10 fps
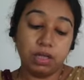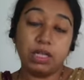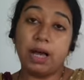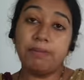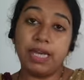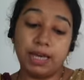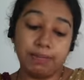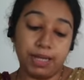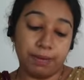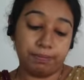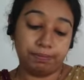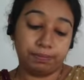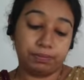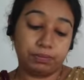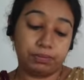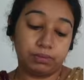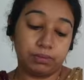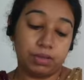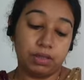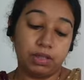Come came come.
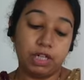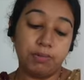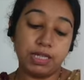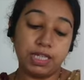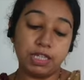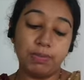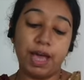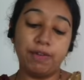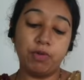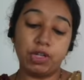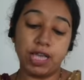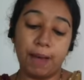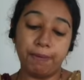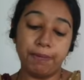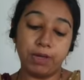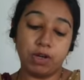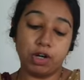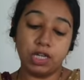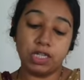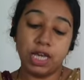The businessman was happy
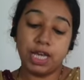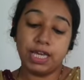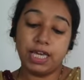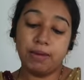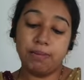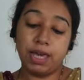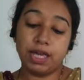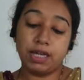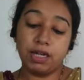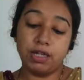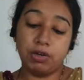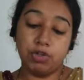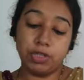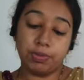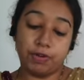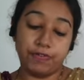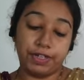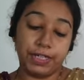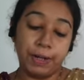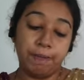because he made a huge
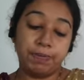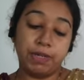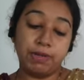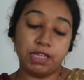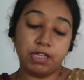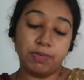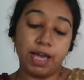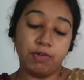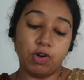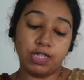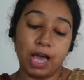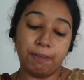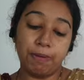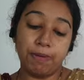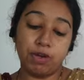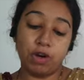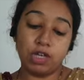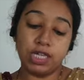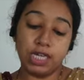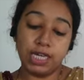profit. The businessman was happy
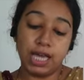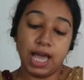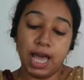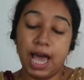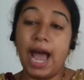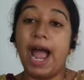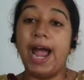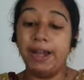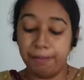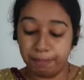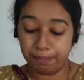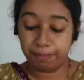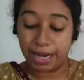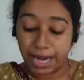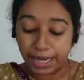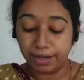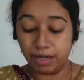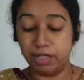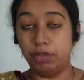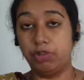because he had made
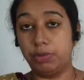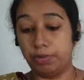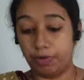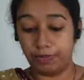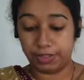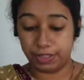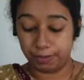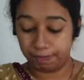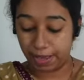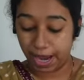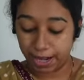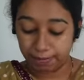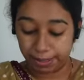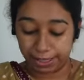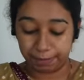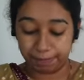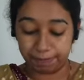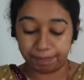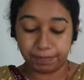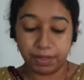a huge profit. Had made.
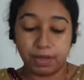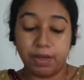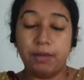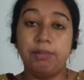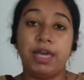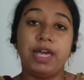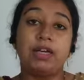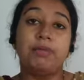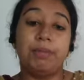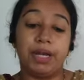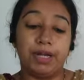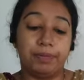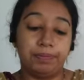Make, made.